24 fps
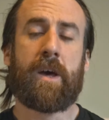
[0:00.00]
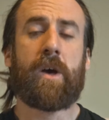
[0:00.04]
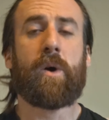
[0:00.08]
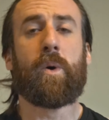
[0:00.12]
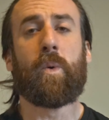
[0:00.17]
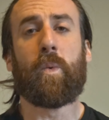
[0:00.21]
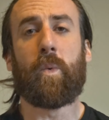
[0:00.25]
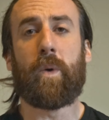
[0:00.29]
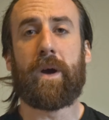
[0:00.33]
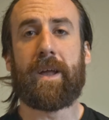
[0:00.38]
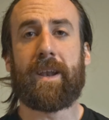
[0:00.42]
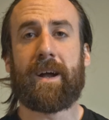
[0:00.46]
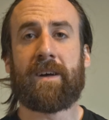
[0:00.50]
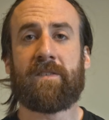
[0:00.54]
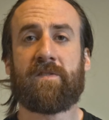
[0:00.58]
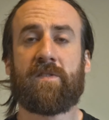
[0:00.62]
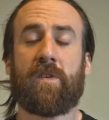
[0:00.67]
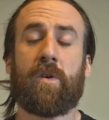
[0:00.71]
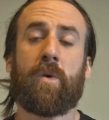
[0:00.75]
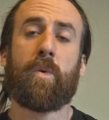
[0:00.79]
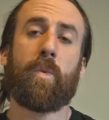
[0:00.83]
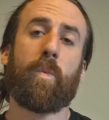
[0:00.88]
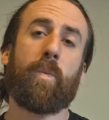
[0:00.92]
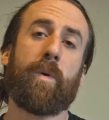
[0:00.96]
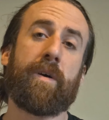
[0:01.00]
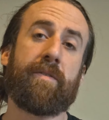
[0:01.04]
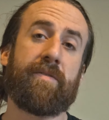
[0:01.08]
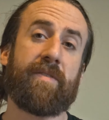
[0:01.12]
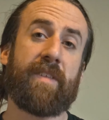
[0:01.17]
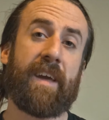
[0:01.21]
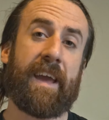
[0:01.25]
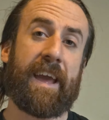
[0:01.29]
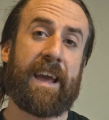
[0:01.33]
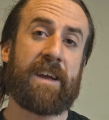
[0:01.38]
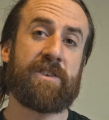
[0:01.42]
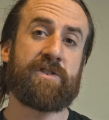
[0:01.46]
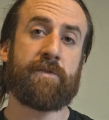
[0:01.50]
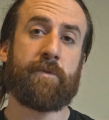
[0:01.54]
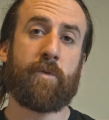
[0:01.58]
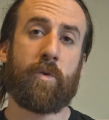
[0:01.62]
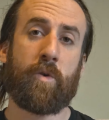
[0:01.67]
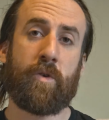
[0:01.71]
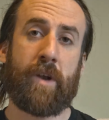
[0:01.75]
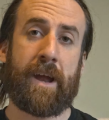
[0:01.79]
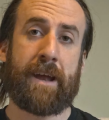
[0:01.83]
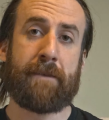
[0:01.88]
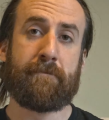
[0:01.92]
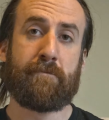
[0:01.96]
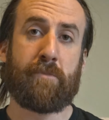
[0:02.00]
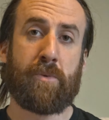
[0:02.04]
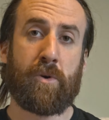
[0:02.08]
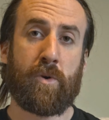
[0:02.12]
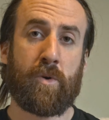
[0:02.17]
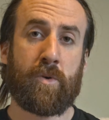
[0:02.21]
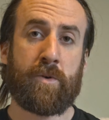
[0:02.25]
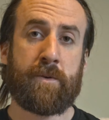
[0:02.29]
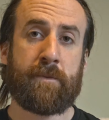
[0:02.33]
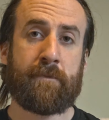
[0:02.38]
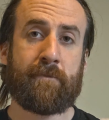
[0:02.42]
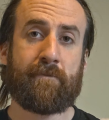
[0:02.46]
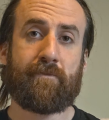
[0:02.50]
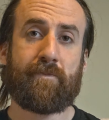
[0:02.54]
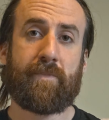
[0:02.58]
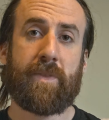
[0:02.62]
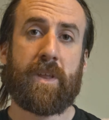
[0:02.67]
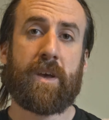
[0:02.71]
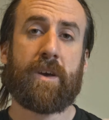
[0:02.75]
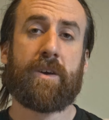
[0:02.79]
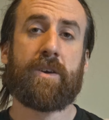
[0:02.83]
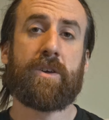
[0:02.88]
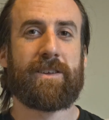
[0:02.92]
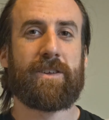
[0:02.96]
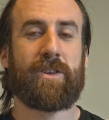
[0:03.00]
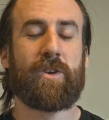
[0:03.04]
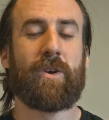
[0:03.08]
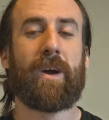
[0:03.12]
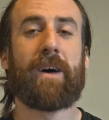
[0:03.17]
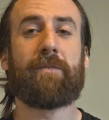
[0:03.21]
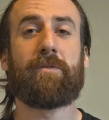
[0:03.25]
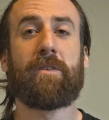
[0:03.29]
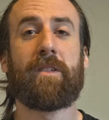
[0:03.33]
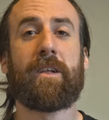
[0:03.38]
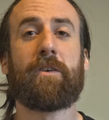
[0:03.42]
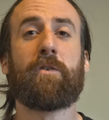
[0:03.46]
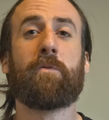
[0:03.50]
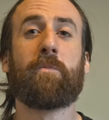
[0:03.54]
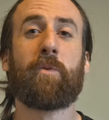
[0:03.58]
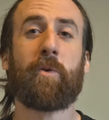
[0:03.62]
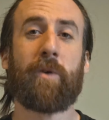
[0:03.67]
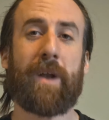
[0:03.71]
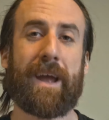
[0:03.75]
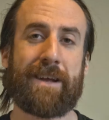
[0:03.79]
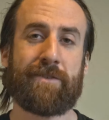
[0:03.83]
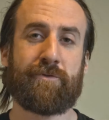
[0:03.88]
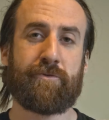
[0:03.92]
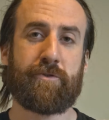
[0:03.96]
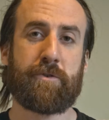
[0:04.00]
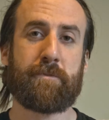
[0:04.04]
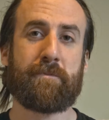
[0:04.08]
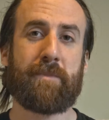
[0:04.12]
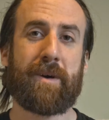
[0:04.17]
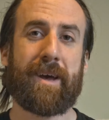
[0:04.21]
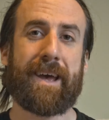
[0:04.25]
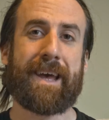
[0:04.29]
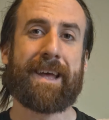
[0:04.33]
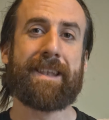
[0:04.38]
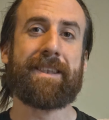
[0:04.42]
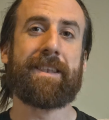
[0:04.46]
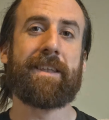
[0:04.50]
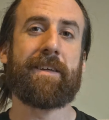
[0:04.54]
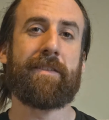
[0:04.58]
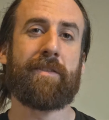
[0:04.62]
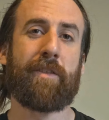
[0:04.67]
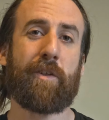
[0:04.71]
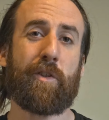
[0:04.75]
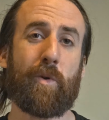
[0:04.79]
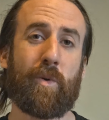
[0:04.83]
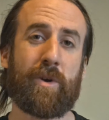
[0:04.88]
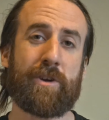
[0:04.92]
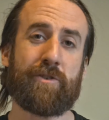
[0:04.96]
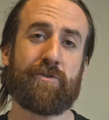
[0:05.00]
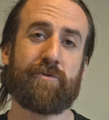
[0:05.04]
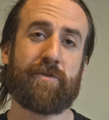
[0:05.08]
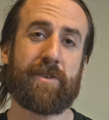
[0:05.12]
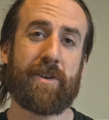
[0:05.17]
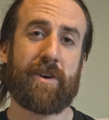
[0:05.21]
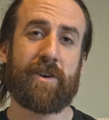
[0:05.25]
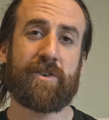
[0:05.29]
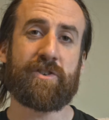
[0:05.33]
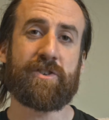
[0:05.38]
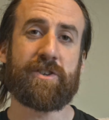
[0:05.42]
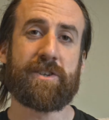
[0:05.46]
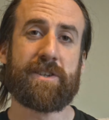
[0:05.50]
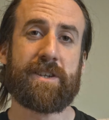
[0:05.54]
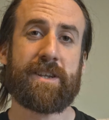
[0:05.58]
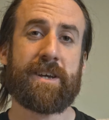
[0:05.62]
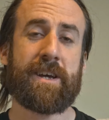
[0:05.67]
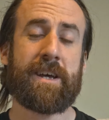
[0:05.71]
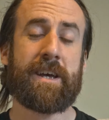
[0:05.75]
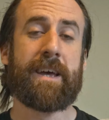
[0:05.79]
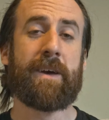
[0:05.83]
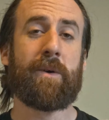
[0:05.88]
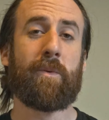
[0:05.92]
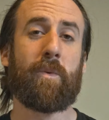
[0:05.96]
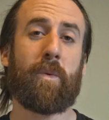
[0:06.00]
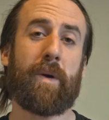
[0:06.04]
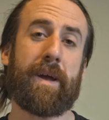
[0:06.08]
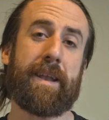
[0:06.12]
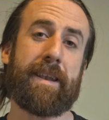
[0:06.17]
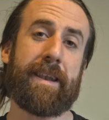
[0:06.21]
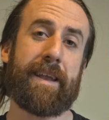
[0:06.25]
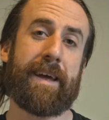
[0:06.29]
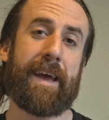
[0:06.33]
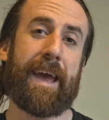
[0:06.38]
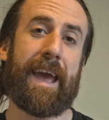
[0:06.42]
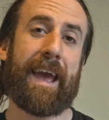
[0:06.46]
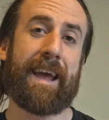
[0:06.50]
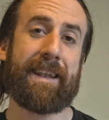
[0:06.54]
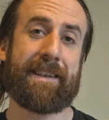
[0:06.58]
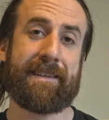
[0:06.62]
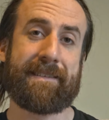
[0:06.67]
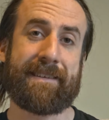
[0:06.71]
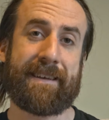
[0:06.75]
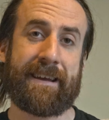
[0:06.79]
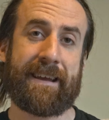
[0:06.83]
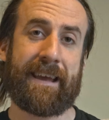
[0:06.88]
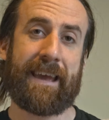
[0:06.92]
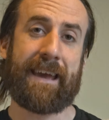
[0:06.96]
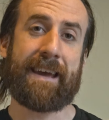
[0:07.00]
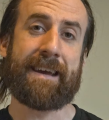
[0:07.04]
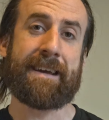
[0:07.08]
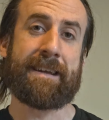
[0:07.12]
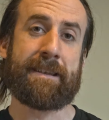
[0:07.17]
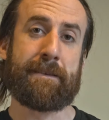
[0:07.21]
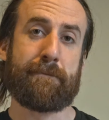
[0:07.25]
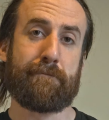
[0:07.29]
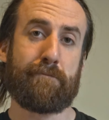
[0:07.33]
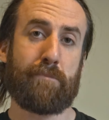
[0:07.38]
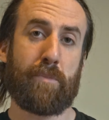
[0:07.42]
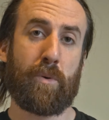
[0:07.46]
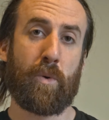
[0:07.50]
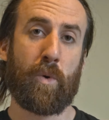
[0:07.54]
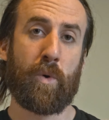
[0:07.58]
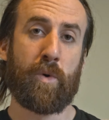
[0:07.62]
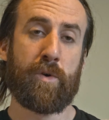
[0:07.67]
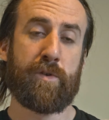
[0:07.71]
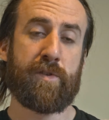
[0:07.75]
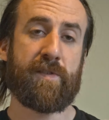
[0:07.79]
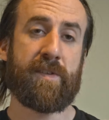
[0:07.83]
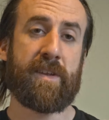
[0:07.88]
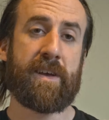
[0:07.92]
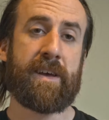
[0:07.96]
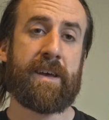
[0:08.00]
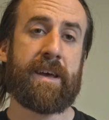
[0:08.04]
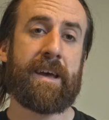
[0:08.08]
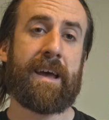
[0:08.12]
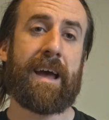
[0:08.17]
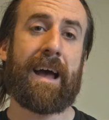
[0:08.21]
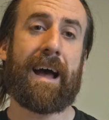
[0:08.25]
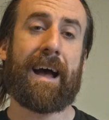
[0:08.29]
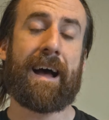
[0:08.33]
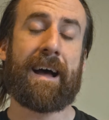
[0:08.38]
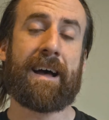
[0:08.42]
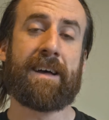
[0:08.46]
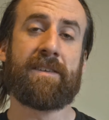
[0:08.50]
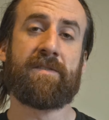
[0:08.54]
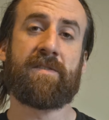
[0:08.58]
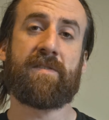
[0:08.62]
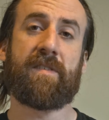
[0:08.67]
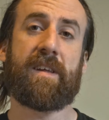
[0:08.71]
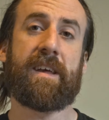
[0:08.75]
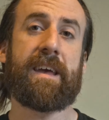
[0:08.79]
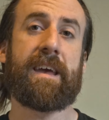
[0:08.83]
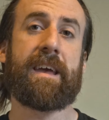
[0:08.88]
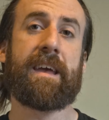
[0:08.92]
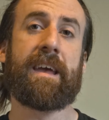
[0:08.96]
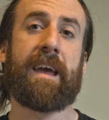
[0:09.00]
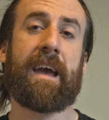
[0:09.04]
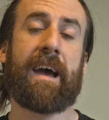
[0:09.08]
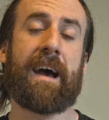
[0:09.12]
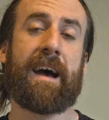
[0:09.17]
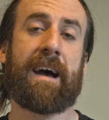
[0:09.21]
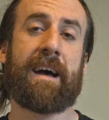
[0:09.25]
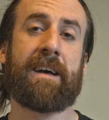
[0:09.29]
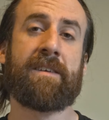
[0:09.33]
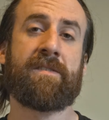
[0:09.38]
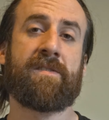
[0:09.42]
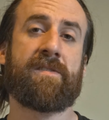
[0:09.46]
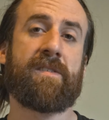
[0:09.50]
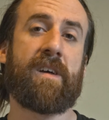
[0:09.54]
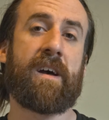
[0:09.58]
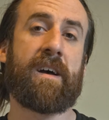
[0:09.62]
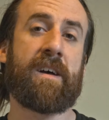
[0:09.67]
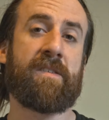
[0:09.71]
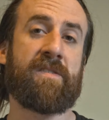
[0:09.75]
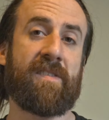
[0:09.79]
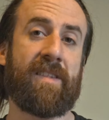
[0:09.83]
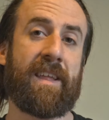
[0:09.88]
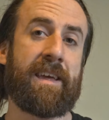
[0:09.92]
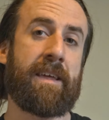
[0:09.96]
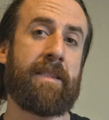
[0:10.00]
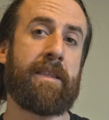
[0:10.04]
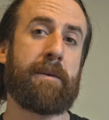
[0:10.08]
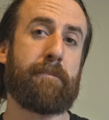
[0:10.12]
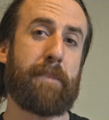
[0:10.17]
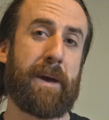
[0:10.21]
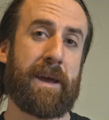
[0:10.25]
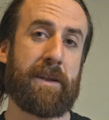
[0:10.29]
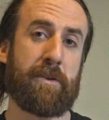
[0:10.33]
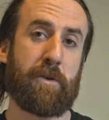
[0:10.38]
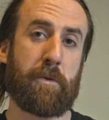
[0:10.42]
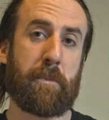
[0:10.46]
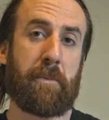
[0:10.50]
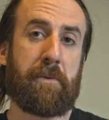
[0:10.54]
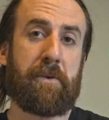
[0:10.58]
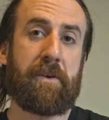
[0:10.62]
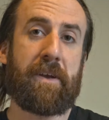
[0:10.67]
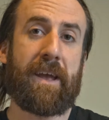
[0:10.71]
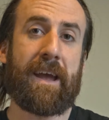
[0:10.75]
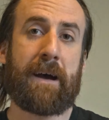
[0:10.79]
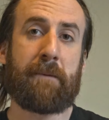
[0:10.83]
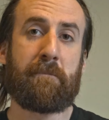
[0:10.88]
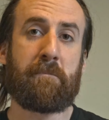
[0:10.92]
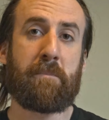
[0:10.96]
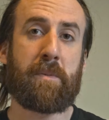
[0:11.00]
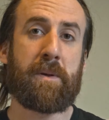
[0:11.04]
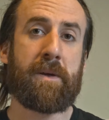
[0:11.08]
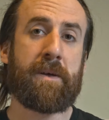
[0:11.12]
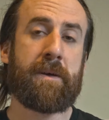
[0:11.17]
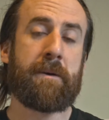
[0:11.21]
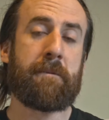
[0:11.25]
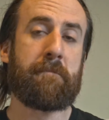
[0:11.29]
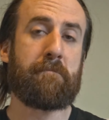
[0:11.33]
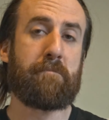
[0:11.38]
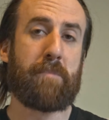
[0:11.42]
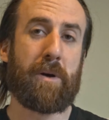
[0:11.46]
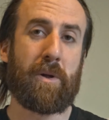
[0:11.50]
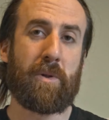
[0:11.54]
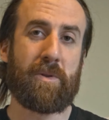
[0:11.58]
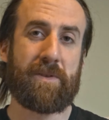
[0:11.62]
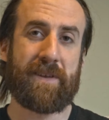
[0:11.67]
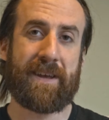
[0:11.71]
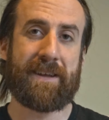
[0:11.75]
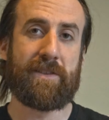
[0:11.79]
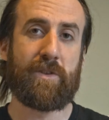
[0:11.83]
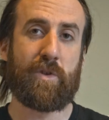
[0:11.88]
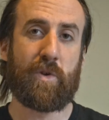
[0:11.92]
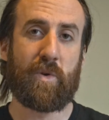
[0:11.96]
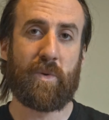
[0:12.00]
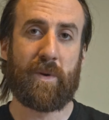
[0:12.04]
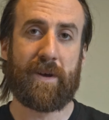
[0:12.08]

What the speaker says: Whereas with the H4N Pro, you have a little more headroom in the noise reduction when editing in post, as it has a slightly better preamp built into